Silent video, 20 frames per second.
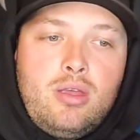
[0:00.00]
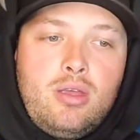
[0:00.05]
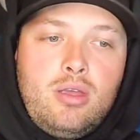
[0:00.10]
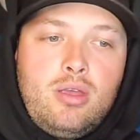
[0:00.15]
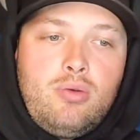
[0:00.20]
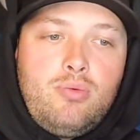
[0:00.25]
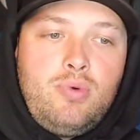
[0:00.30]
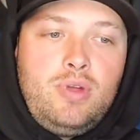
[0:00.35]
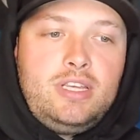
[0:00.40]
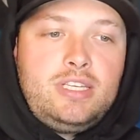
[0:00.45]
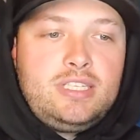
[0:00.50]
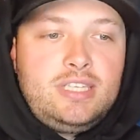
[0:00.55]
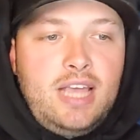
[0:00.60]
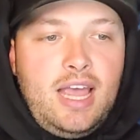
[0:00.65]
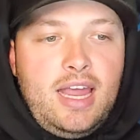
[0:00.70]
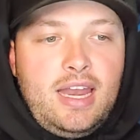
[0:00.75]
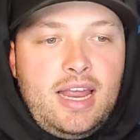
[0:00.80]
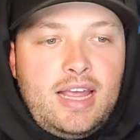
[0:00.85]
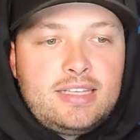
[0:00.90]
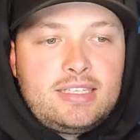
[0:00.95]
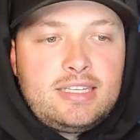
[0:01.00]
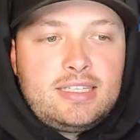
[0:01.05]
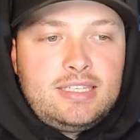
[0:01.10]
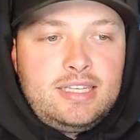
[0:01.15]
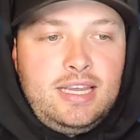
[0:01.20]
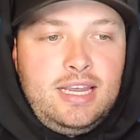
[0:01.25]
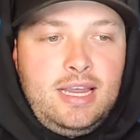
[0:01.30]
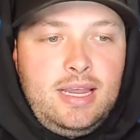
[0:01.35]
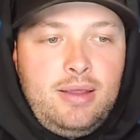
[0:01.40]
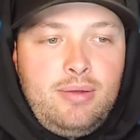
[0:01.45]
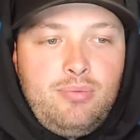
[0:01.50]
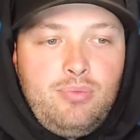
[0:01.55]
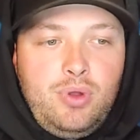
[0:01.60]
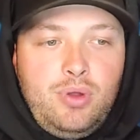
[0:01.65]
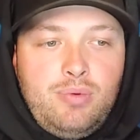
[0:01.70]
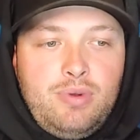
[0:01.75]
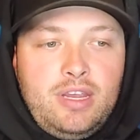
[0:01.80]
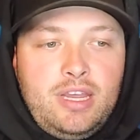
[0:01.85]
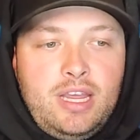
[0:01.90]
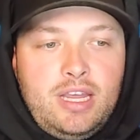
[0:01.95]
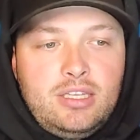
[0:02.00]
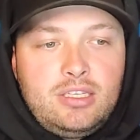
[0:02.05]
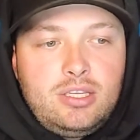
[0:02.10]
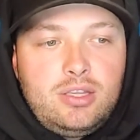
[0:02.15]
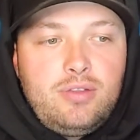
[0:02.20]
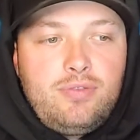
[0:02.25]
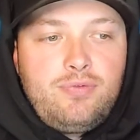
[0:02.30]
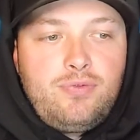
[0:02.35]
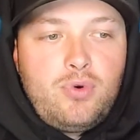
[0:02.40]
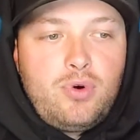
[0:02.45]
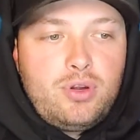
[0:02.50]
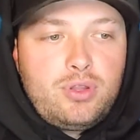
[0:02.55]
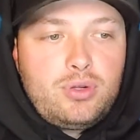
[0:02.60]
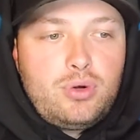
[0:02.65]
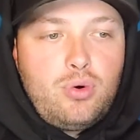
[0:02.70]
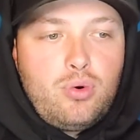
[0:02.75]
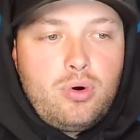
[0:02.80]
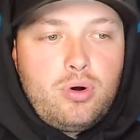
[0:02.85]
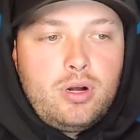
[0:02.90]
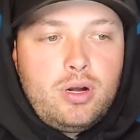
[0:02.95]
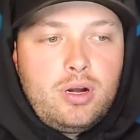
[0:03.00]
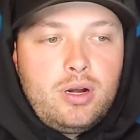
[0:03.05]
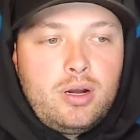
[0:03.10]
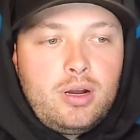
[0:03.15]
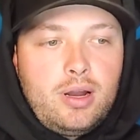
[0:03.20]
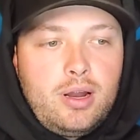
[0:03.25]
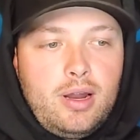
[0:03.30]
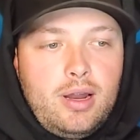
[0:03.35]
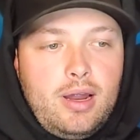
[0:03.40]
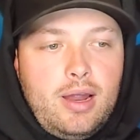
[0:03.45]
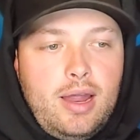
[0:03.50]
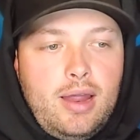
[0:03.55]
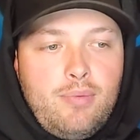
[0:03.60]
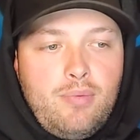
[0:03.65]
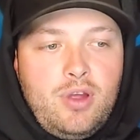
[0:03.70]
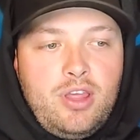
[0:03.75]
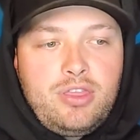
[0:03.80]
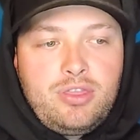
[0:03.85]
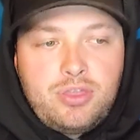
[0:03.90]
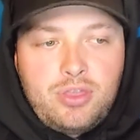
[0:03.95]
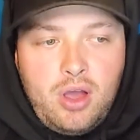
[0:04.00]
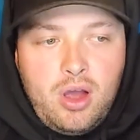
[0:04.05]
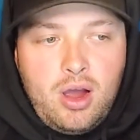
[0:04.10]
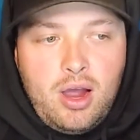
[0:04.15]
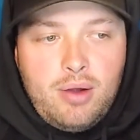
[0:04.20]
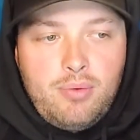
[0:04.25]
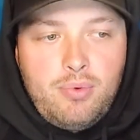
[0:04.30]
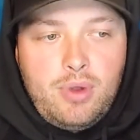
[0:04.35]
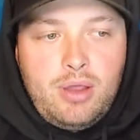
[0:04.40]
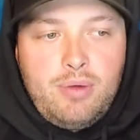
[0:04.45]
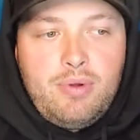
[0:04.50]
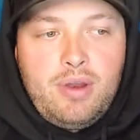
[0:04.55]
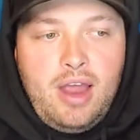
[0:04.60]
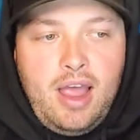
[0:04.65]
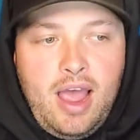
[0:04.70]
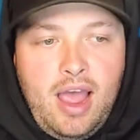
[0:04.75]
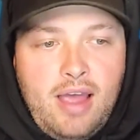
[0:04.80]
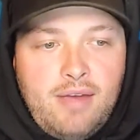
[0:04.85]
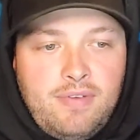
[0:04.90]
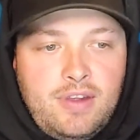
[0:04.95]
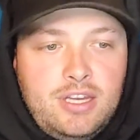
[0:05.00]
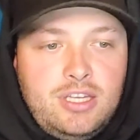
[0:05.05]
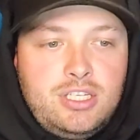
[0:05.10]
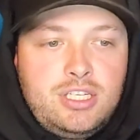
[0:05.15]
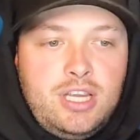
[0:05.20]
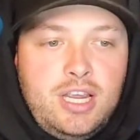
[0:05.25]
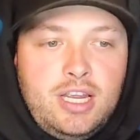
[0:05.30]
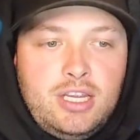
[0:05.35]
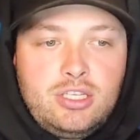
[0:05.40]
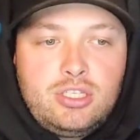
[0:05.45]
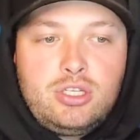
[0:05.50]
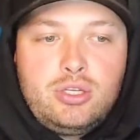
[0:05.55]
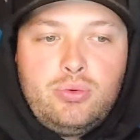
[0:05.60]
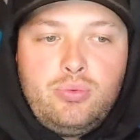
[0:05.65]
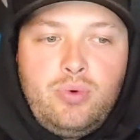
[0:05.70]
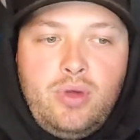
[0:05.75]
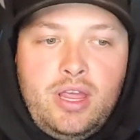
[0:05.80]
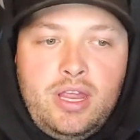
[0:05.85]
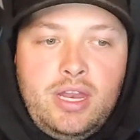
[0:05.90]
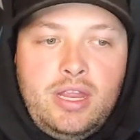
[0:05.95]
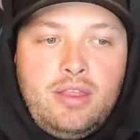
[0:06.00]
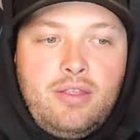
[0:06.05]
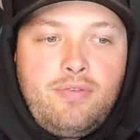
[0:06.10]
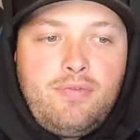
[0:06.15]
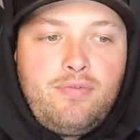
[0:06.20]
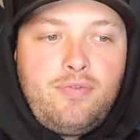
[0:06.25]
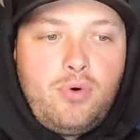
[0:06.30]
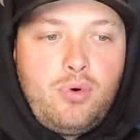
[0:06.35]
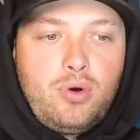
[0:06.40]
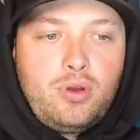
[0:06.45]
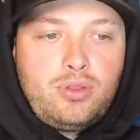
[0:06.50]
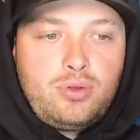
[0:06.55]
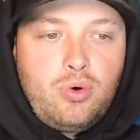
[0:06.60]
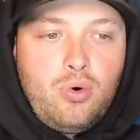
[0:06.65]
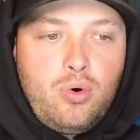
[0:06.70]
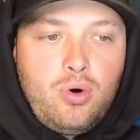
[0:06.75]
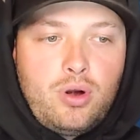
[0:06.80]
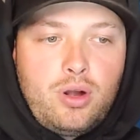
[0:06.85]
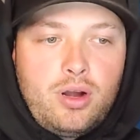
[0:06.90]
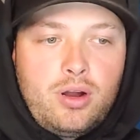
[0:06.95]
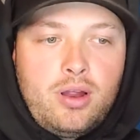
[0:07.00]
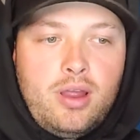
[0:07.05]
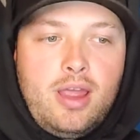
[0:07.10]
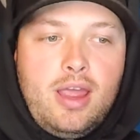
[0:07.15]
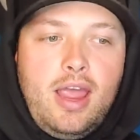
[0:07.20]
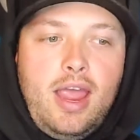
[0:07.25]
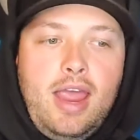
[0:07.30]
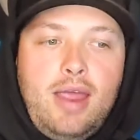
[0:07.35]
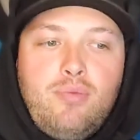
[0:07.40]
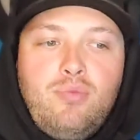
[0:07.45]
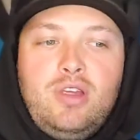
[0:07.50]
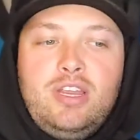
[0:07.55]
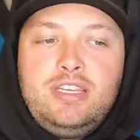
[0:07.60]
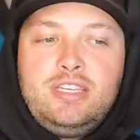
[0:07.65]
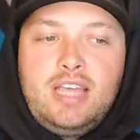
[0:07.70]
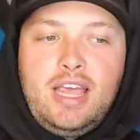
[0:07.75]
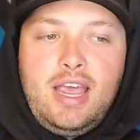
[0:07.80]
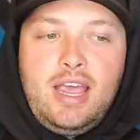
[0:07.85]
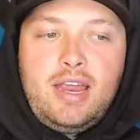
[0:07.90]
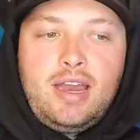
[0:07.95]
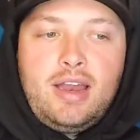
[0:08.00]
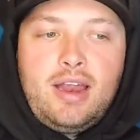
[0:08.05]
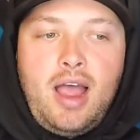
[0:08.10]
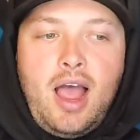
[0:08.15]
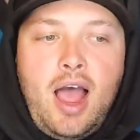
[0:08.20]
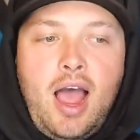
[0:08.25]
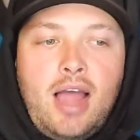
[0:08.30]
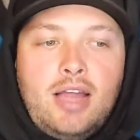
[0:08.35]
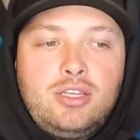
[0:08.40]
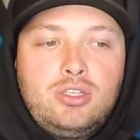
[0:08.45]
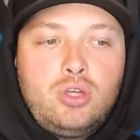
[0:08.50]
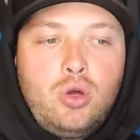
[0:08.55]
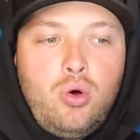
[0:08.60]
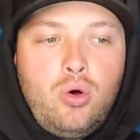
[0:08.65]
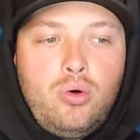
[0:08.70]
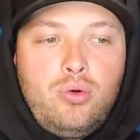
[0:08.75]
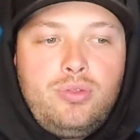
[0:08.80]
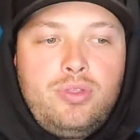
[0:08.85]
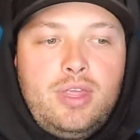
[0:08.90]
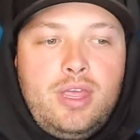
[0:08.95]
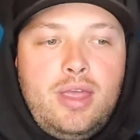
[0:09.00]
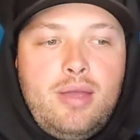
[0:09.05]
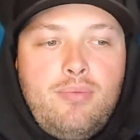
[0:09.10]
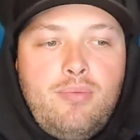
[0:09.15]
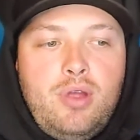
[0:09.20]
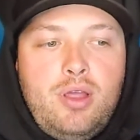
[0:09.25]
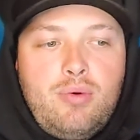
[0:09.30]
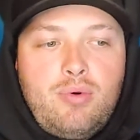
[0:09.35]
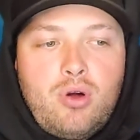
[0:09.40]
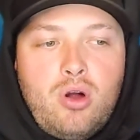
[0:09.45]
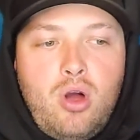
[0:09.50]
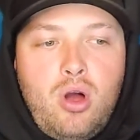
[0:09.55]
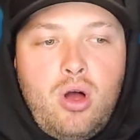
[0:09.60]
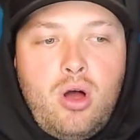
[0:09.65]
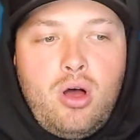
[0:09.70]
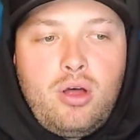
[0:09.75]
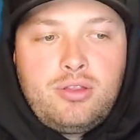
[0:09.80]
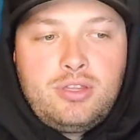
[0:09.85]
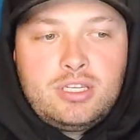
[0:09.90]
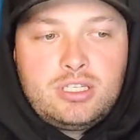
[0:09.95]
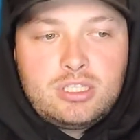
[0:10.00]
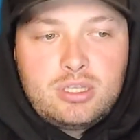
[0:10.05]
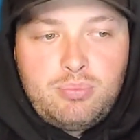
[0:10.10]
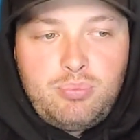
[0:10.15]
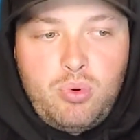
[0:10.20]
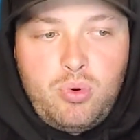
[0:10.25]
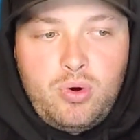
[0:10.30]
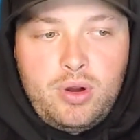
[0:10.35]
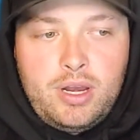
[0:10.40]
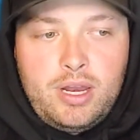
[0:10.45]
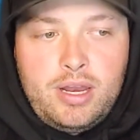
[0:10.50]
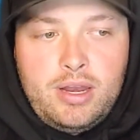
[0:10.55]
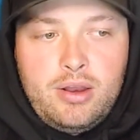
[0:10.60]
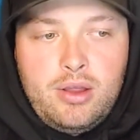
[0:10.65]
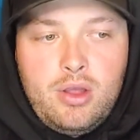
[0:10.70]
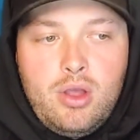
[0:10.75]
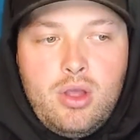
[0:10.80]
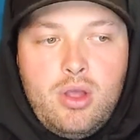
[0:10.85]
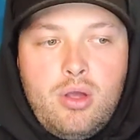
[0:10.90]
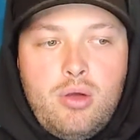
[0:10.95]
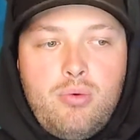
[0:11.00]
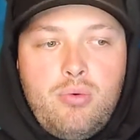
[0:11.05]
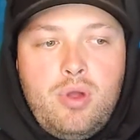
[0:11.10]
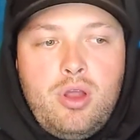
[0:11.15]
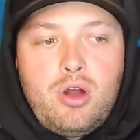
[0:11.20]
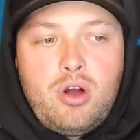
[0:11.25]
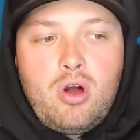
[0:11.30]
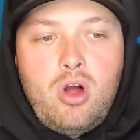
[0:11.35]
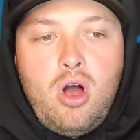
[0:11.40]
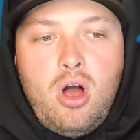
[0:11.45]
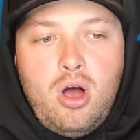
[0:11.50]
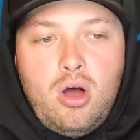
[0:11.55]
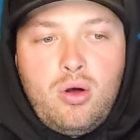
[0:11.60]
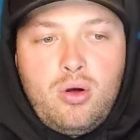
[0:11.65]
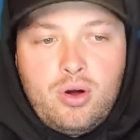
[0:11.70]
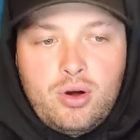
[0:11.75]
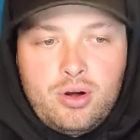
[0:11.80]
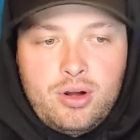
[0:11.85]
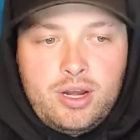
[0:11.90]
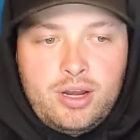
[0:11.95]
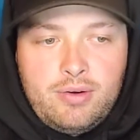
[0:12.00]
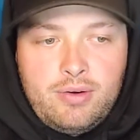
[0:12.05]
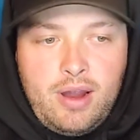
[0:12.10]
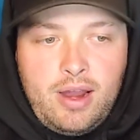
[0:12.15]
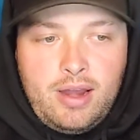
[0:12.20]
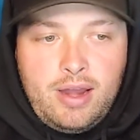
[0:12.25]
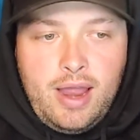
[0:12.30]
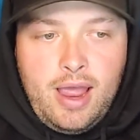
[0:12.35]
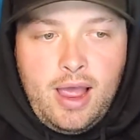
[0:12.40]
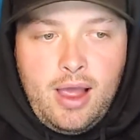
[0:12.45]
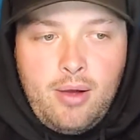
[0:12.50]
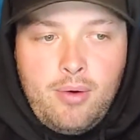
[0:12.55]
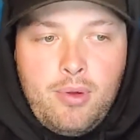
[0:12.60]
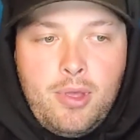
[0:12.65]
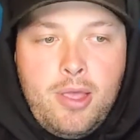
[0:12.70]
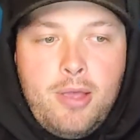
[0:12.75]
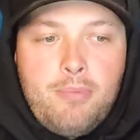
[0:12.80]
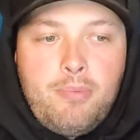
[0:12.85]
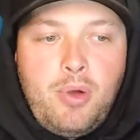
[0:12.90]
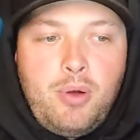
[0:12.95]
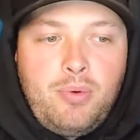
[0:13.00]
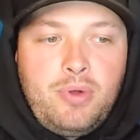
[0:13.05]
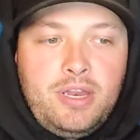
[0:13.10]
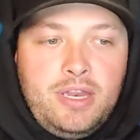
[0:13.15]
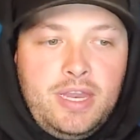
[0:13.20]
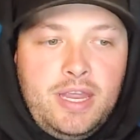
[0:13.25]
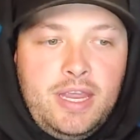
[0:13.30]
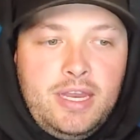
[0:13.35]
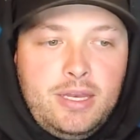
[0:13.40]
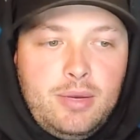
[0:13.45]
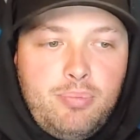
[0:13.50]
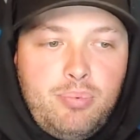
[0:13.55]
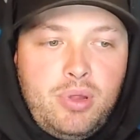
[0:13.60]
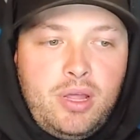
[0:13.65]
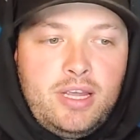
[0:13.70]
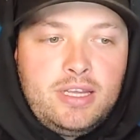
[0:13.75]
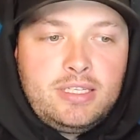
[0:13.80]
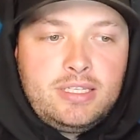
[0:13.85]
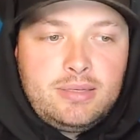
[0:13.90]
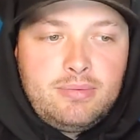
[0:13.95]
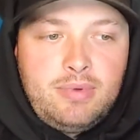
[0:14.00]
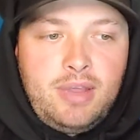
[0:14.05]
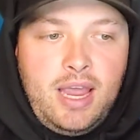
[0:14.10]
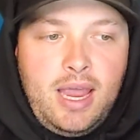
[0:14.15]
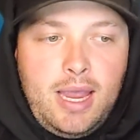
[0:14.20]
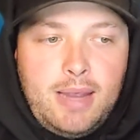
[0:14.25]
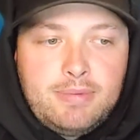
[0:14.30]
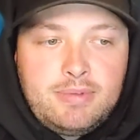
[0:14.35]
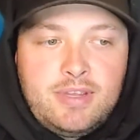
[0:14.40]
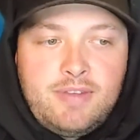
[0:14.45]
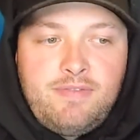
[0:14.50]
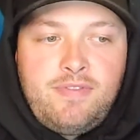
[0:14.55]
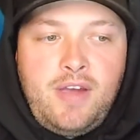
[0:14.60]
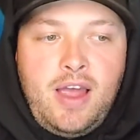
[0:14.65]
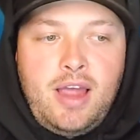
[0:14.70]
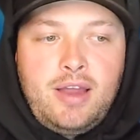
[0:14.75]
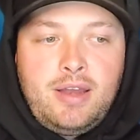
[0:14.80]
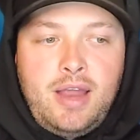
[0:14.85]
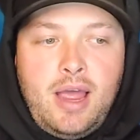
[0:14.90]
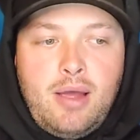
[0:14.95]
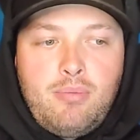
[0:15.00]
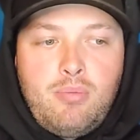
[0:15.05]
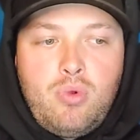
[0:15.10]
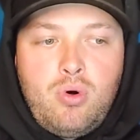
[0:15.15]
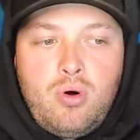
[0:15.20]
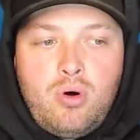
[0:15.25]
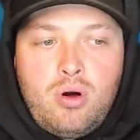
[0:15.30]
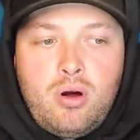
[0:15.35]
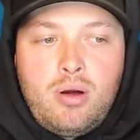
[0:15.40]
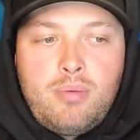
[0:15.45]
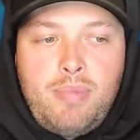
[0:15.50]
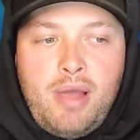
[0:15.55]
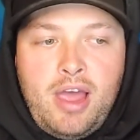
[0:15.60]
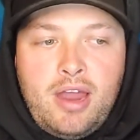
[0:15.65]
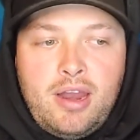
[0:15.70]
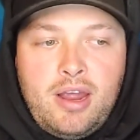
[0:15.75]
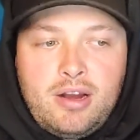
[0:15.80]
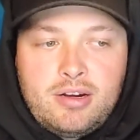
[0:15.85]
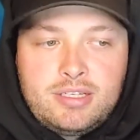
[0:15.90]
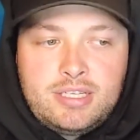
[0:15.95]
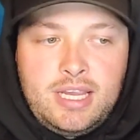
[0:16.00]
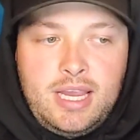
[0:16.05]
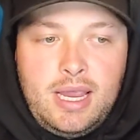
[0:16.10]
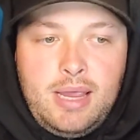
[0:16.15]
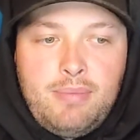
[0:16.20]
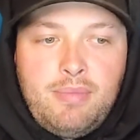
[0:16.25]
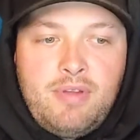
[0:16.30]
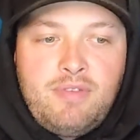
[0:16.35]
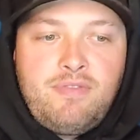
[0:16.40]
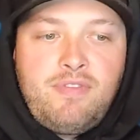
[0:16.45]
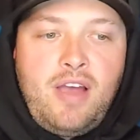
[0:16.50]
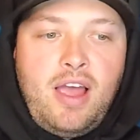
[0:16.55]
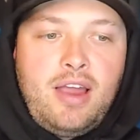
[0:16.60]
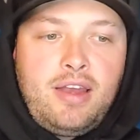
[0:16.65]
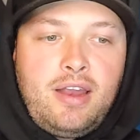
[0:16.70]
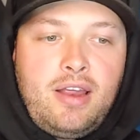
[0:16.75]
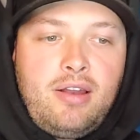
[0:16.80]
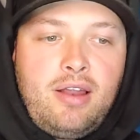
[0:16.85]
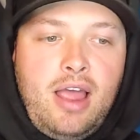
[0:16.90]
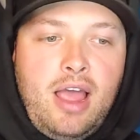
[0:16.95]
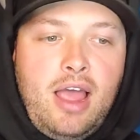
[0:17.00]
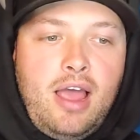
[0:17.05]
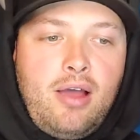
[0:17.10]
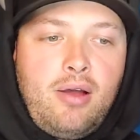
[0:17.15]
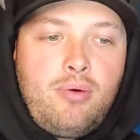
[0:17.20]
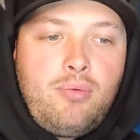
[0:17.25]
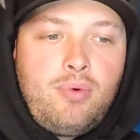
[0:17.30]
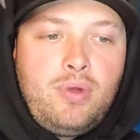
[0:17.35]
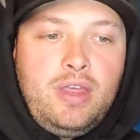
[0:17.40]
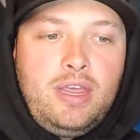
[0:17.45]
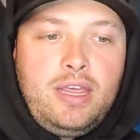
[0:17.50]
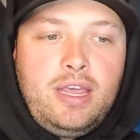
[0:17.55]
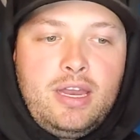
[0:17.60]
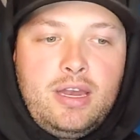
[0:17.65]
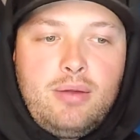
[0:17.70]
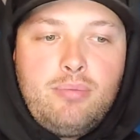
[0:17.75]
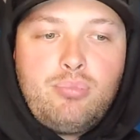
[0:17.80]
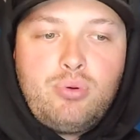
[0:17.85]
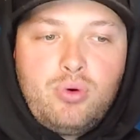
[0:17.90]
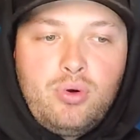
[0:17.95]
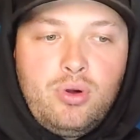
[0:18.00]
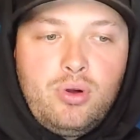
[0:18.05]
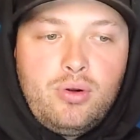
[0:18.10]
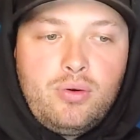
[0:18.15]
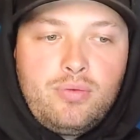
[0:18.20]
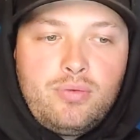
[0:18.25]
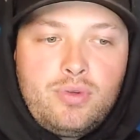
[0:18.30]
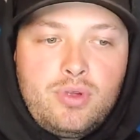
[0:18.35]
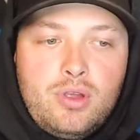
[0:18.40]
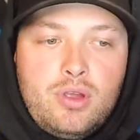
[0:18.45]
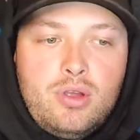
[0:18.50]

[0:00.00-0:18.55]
We said as a team we would get to the fourth quarter, and we thought we would have a chance to win in the fourth quarter, and we did. I told them we were all disappointed we are all hurting right now, but we need to play some games and find out more about our team and find out how we can improve.